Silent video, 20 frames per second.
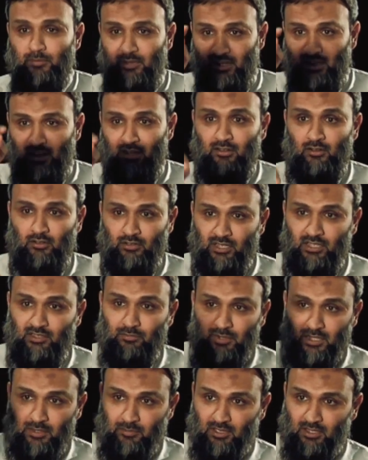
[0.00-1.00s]
me in error. Look, he's
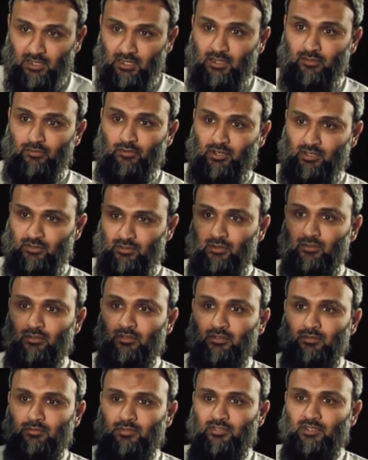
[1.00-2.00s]
blaming Allah for his
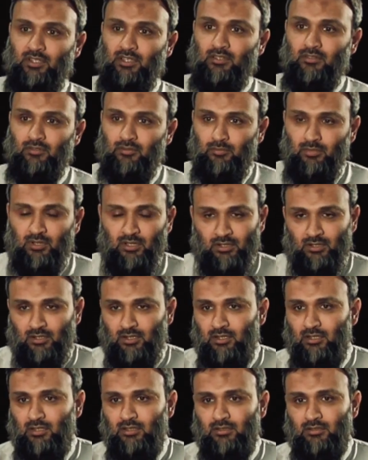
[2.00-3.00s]
own mistakes,
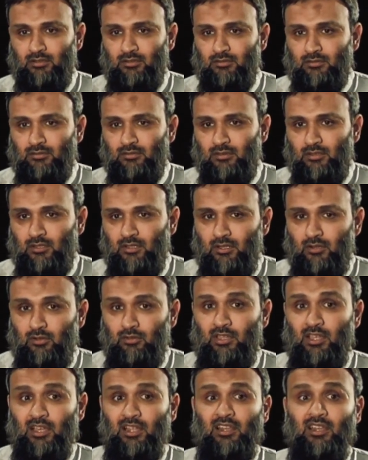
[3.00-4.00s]
subhanallah.
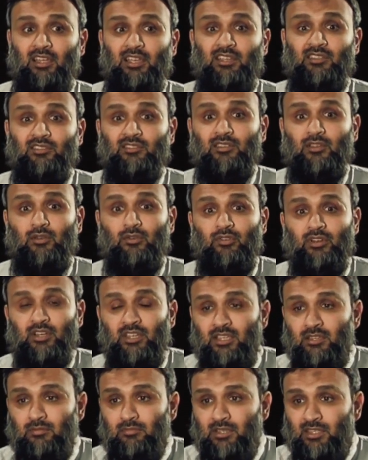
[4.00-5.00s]
Look at Allah, He's so
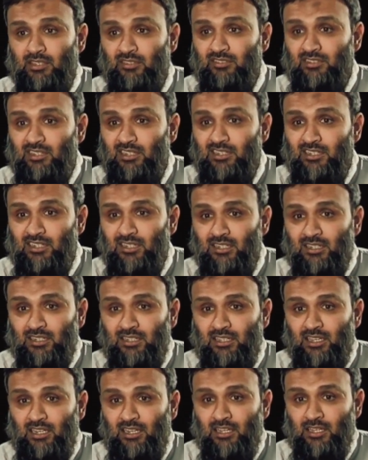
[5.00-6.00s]
Rahim. He still didn't
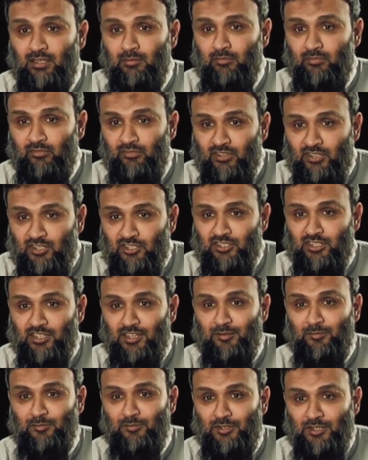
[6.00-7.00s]
kill him, finish
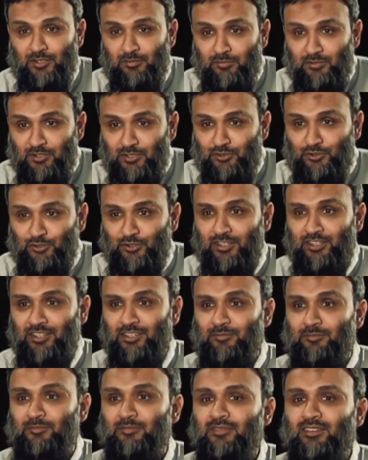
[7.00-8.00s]
him, destroy
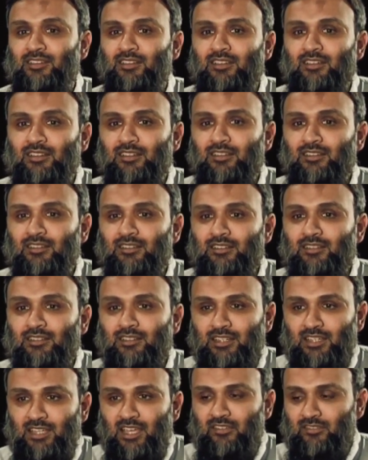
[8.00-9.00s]
him.
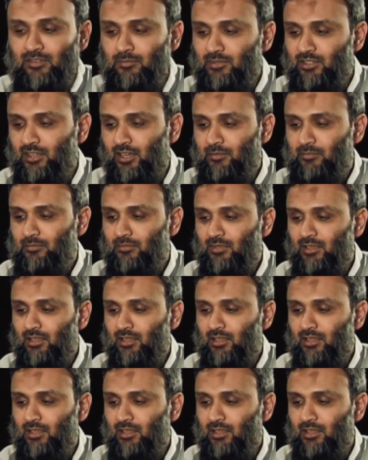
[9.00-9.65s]
He gave him time.